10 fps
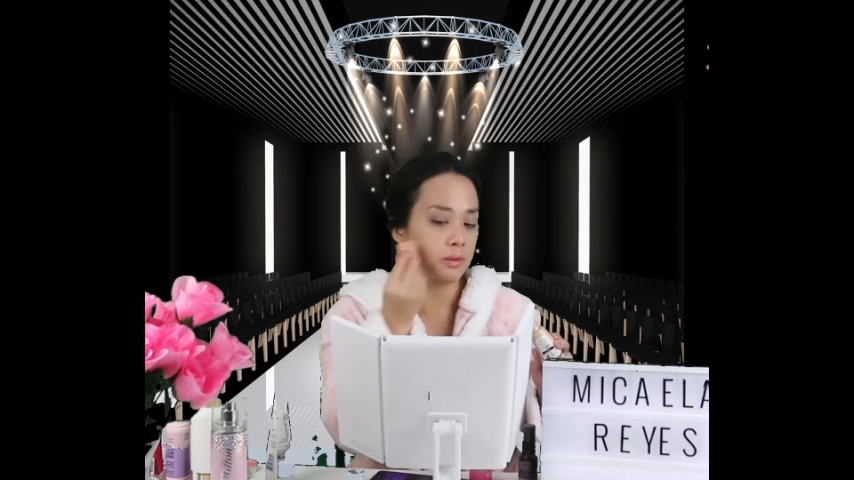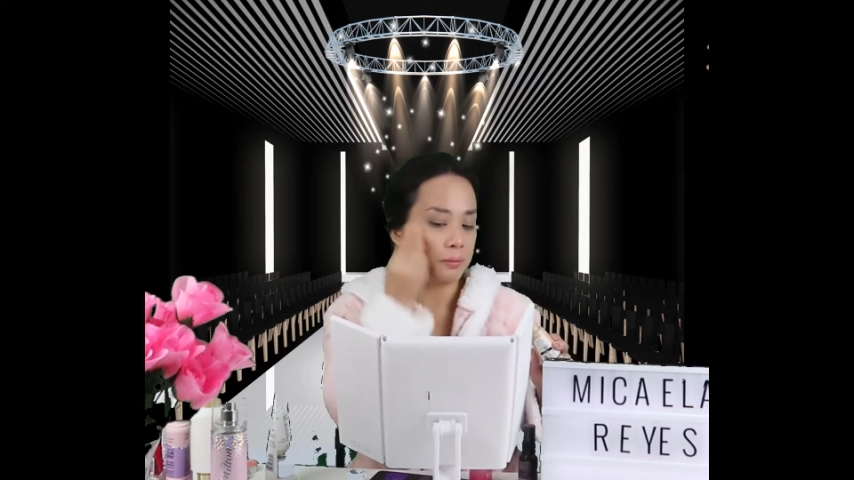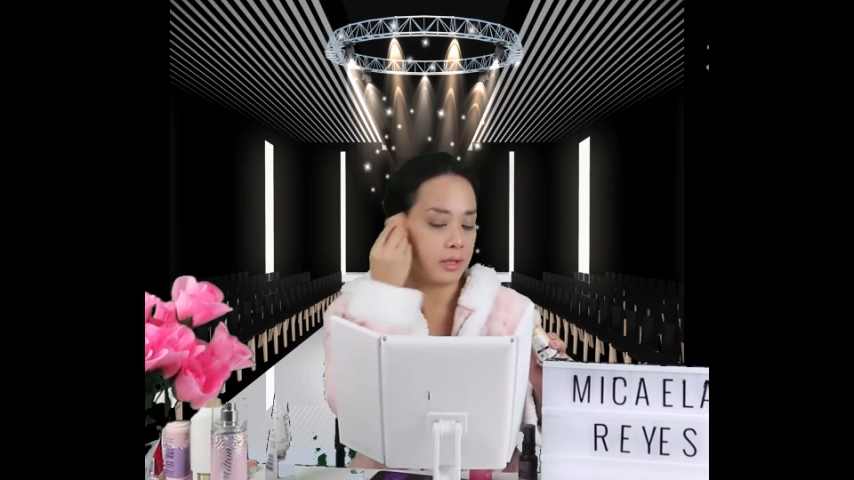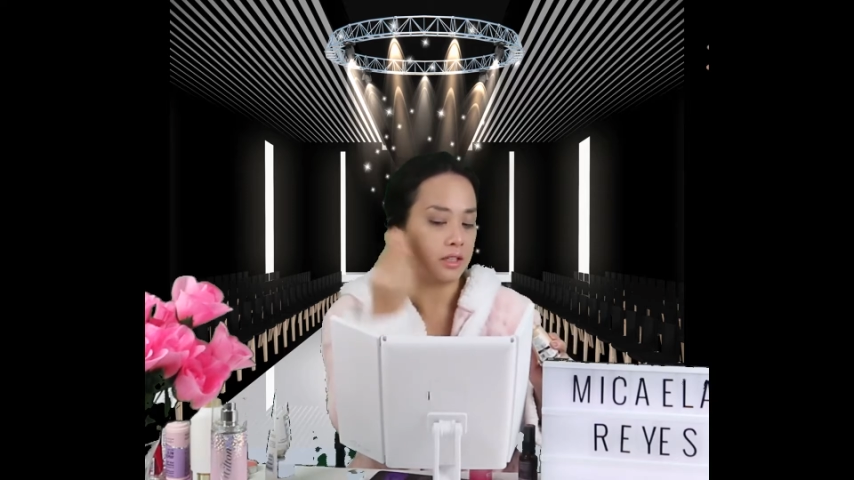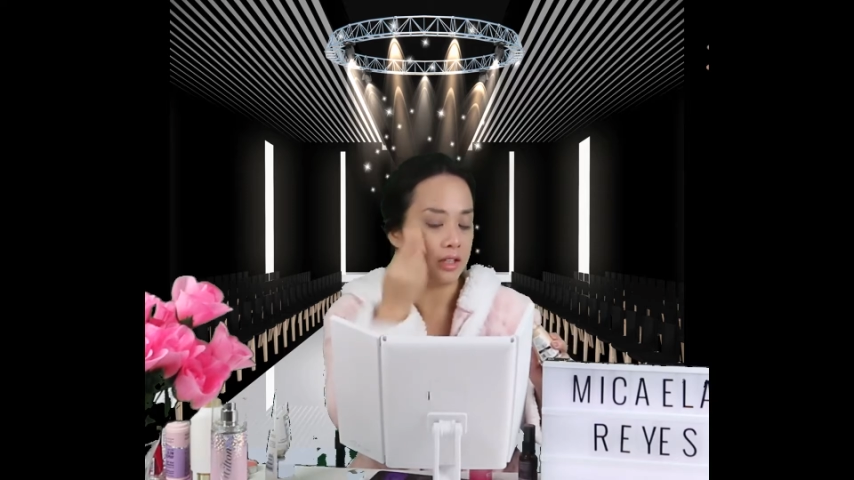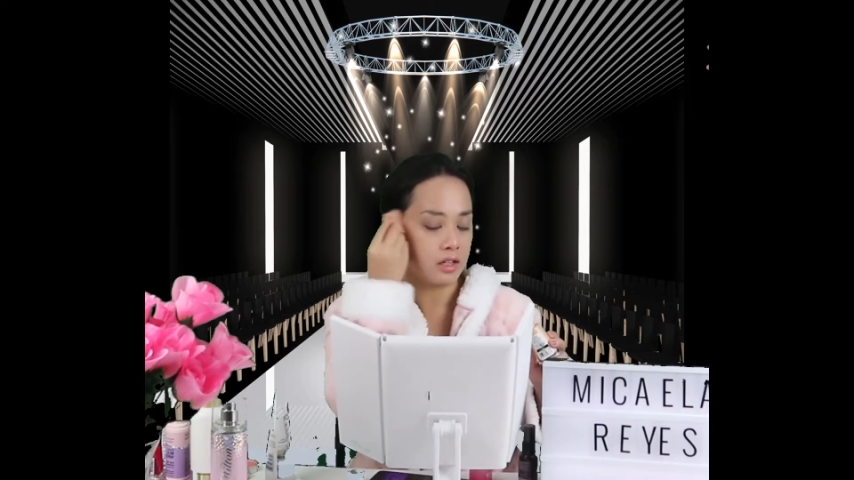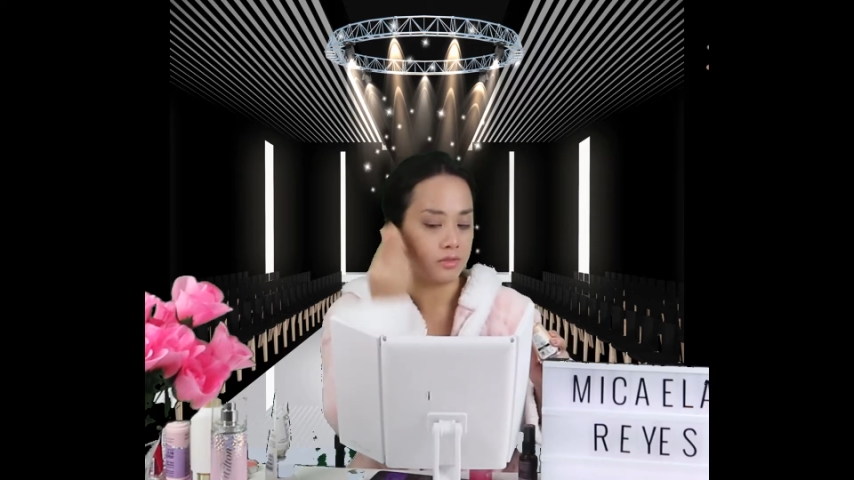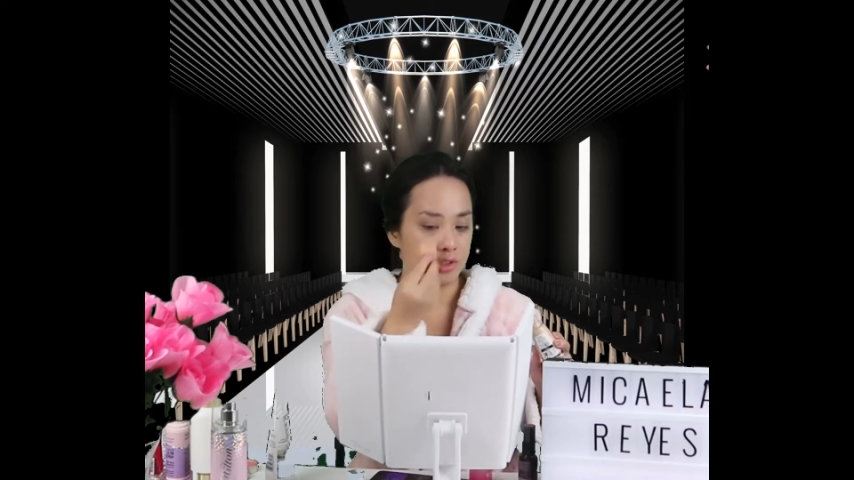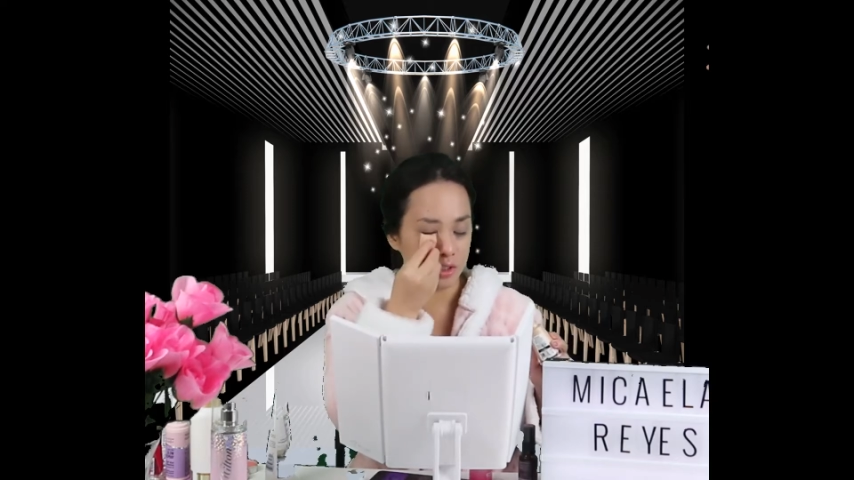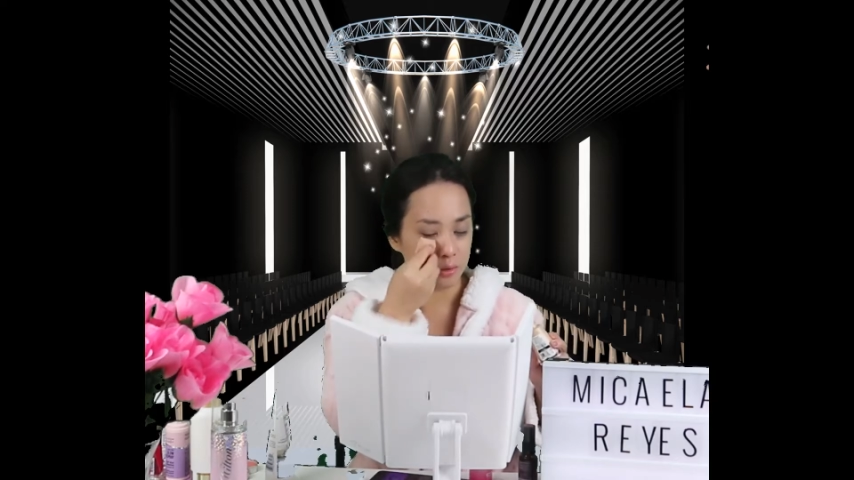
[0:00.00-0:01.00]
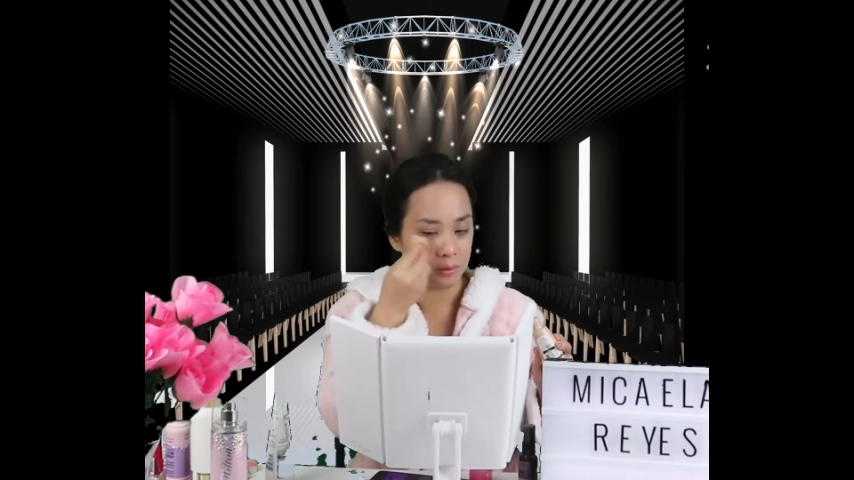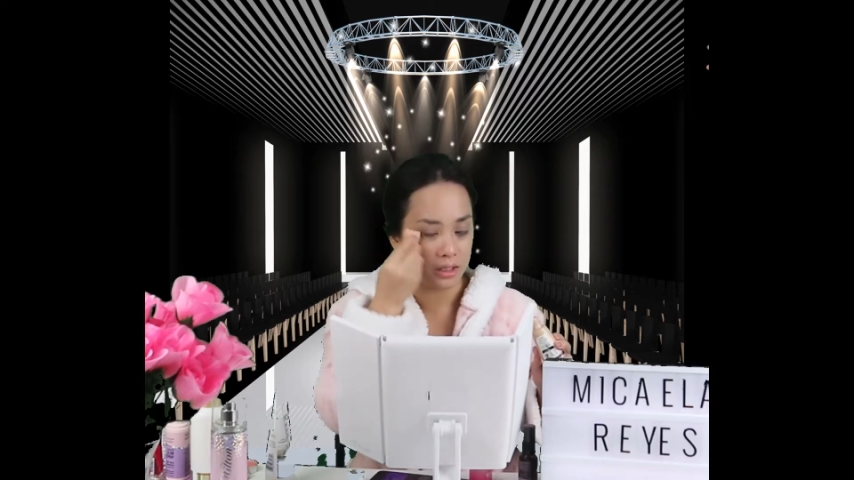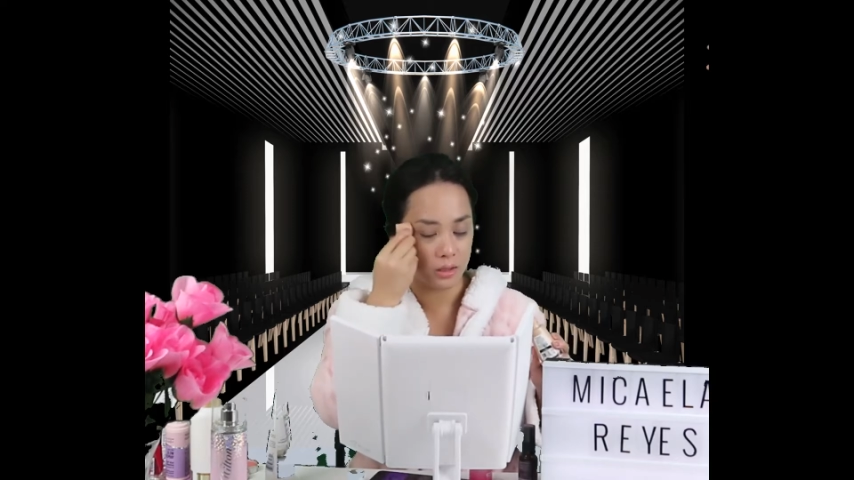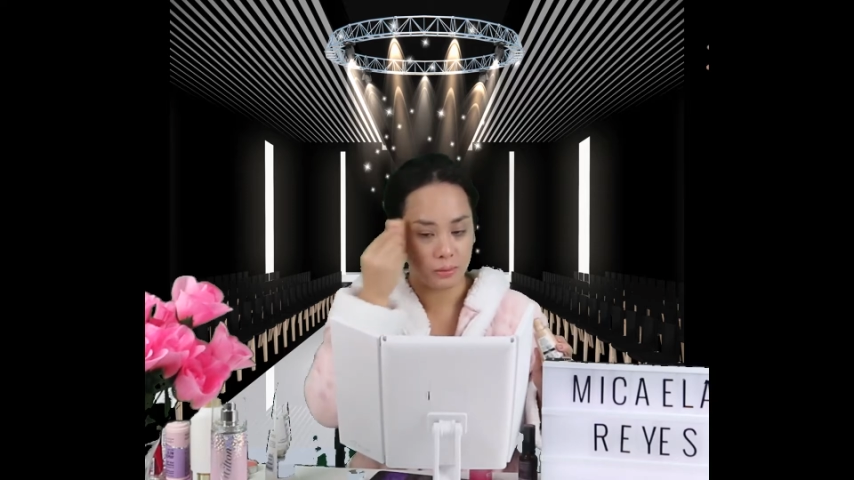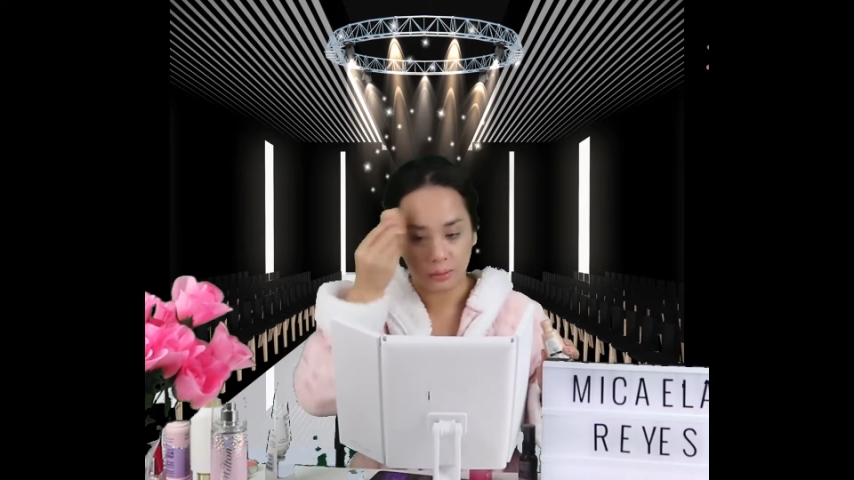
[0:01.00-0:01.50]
depend heavily on makeup.